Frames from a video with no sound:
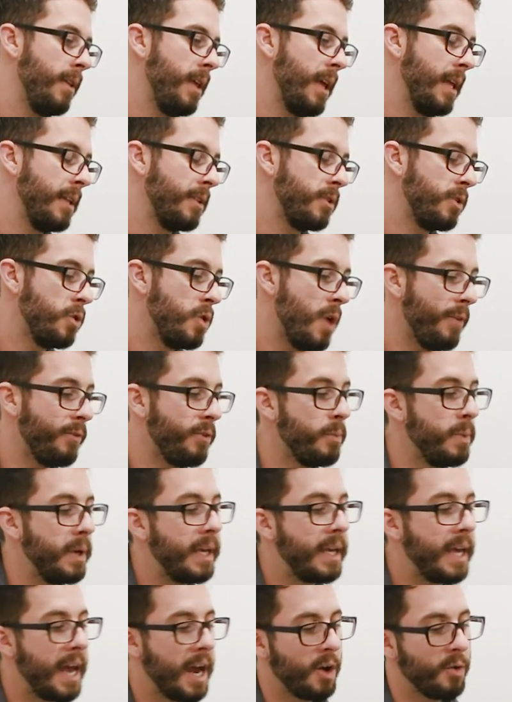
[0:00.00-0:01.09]
it's you have to
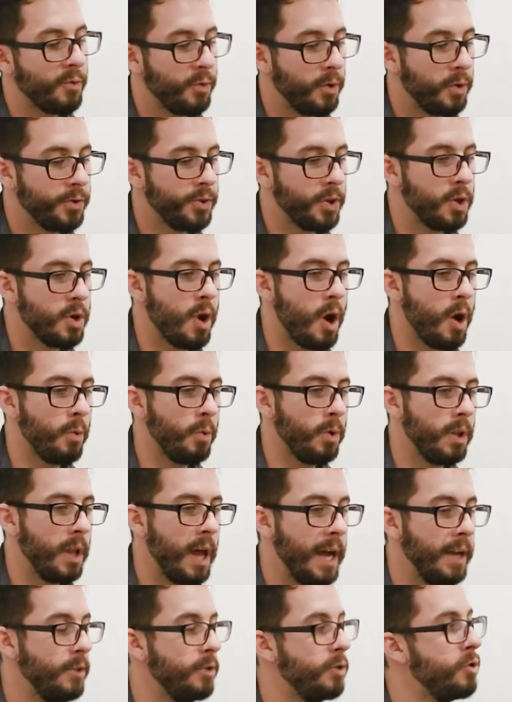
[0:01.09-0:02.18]
be careful to not
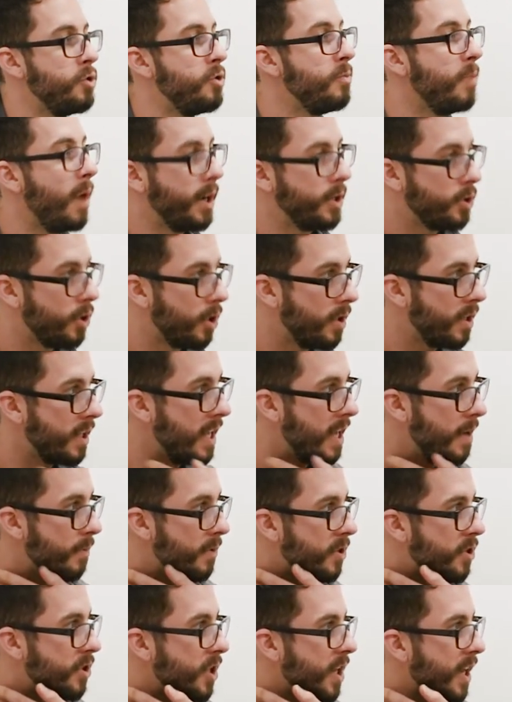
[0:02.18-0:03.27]
rely too much on the
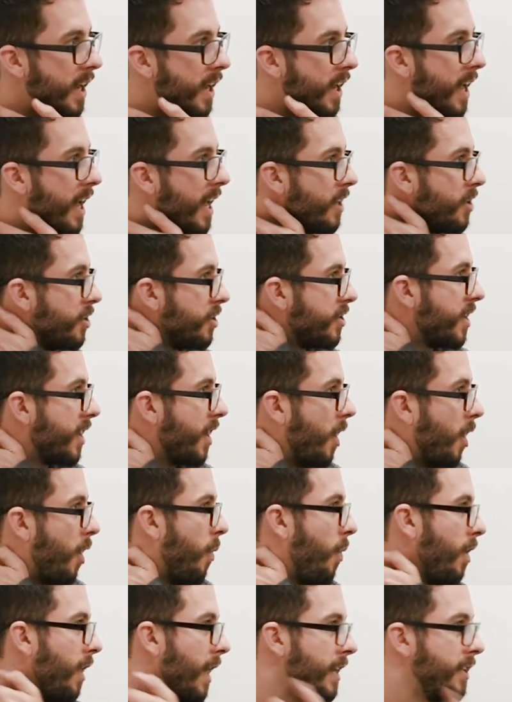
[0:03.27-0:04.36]
imaging and just say,
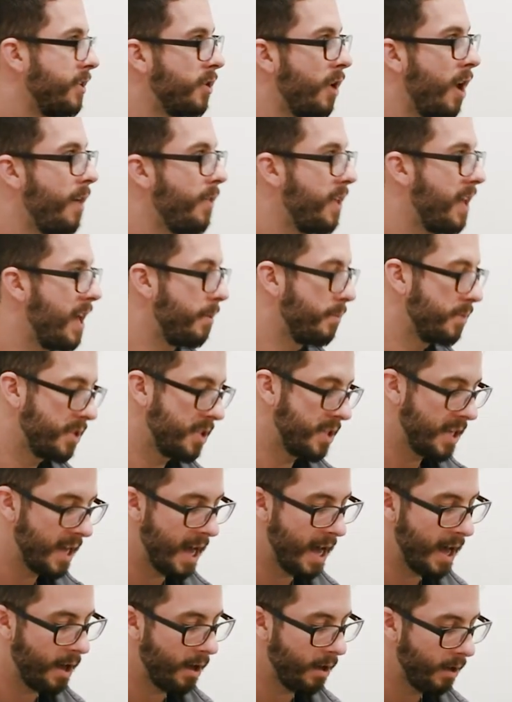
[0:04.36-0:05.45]
oh well, I saw the
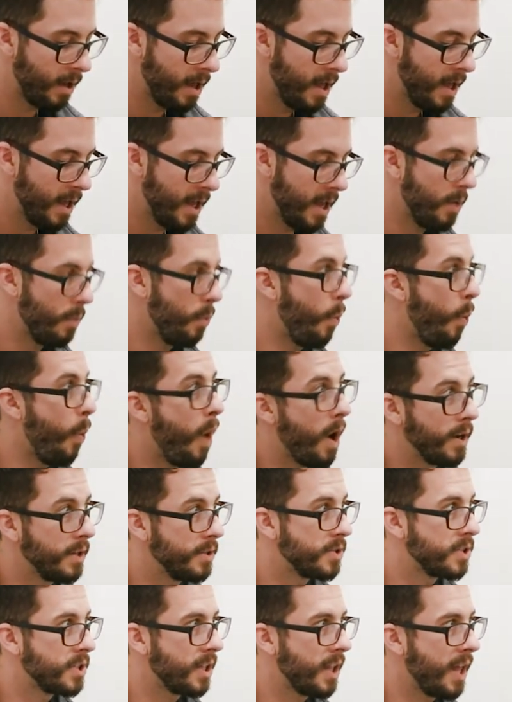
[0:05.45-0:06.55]
MCL in
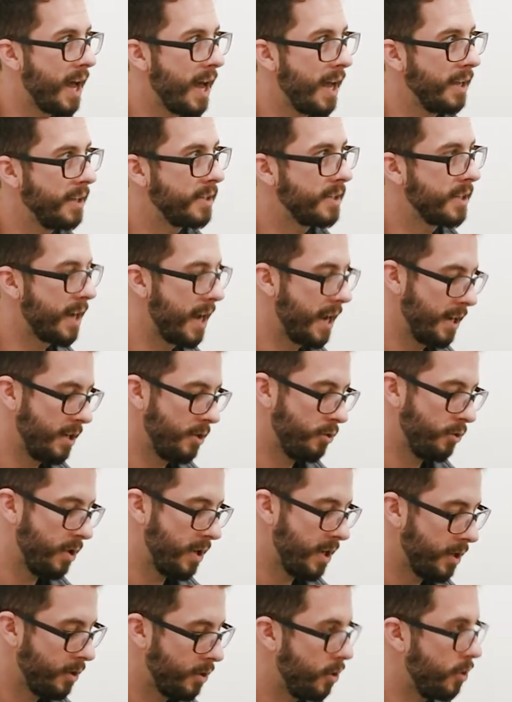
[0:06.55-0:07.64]
one slice and I
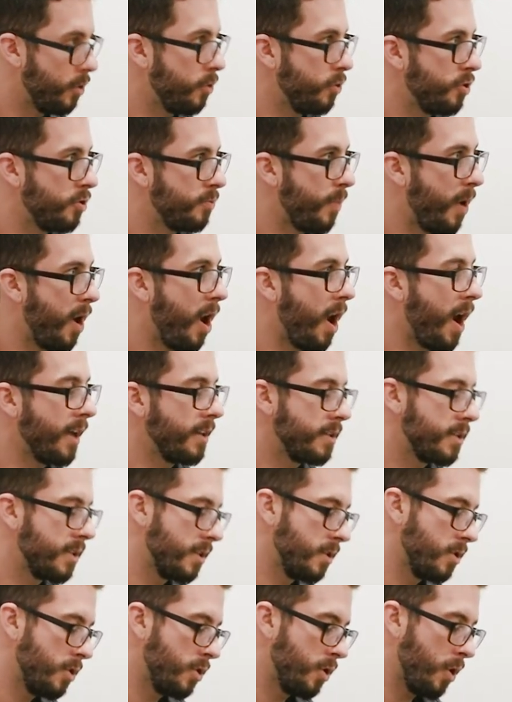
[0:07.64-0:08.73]
treated two
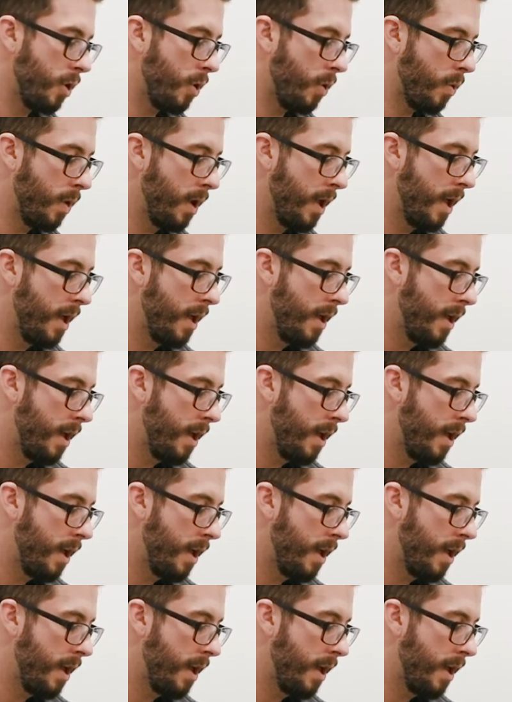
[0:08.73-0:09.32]
spots. And so